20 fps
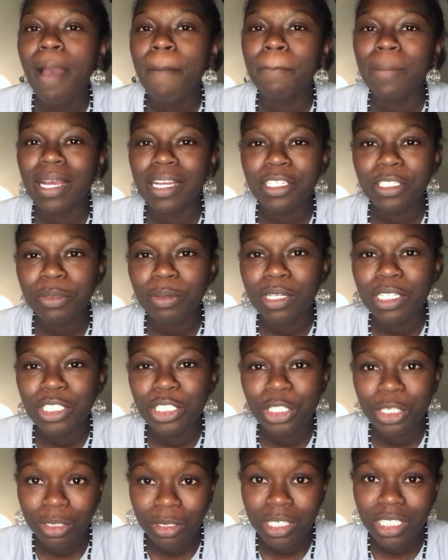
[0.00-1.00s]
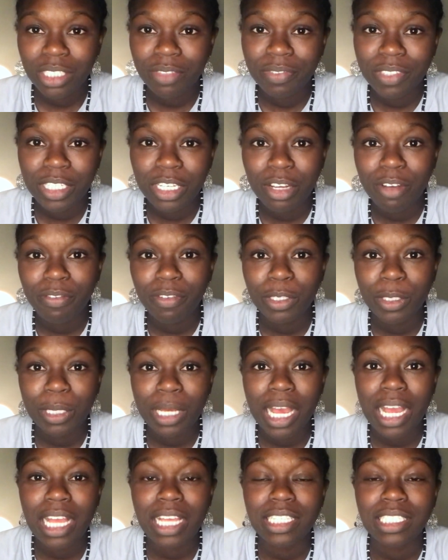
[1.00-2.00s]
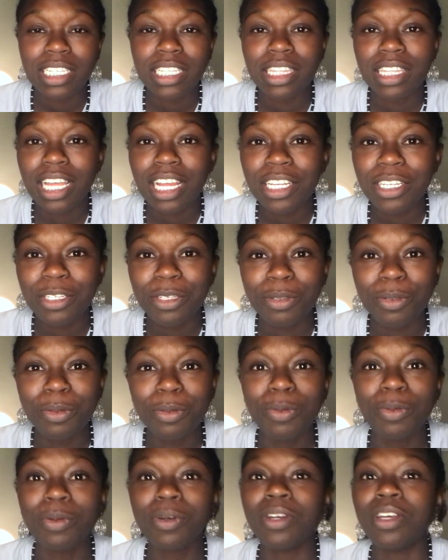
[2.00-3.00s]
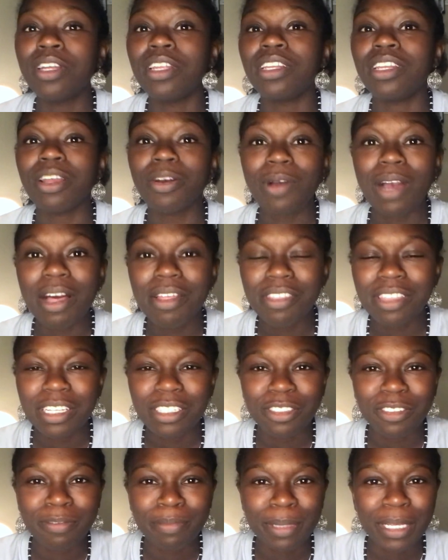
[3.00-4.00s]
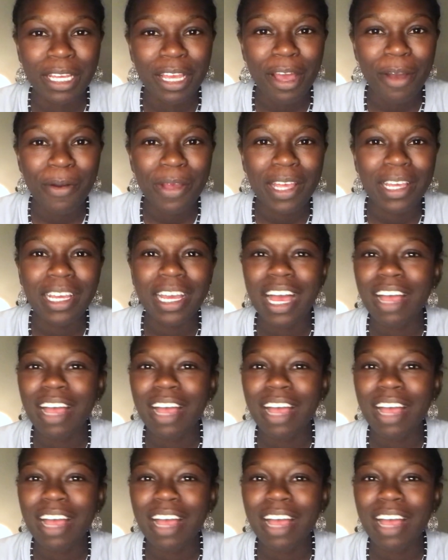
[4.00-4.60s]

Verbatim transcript: But I just wanted to shoot this video for you guys and let you know how things have been going.